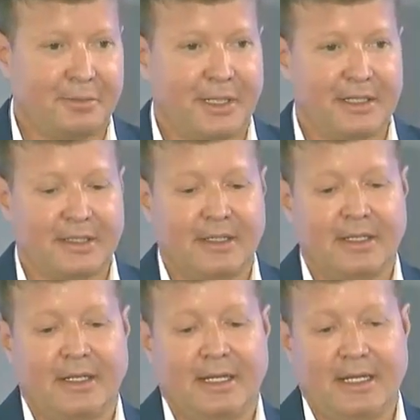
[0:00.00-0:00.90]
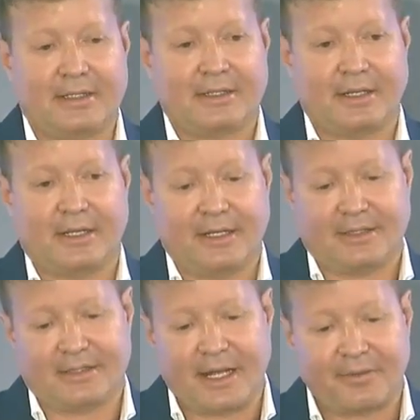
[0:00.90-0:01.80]
but it's
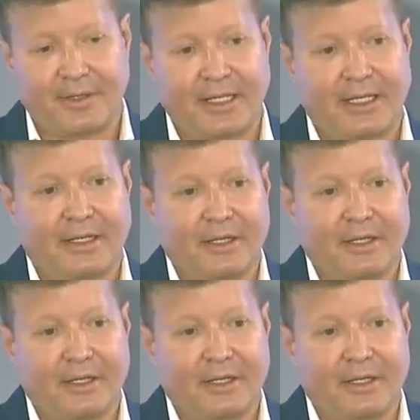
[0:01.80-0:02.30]
definitely